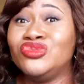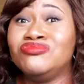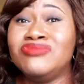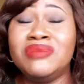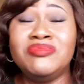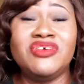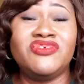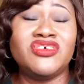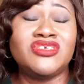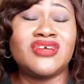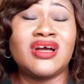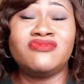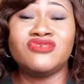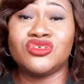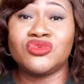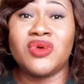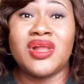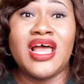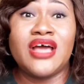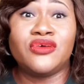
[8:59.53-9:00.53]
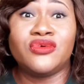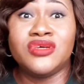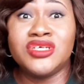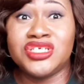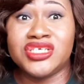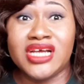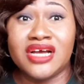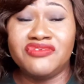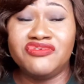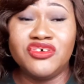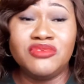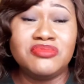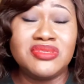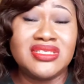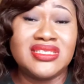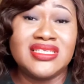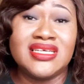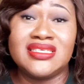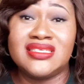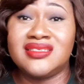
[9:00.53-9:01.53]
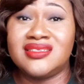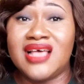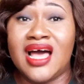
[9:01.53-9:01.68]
maybe if he travels somewhere like Croatia for business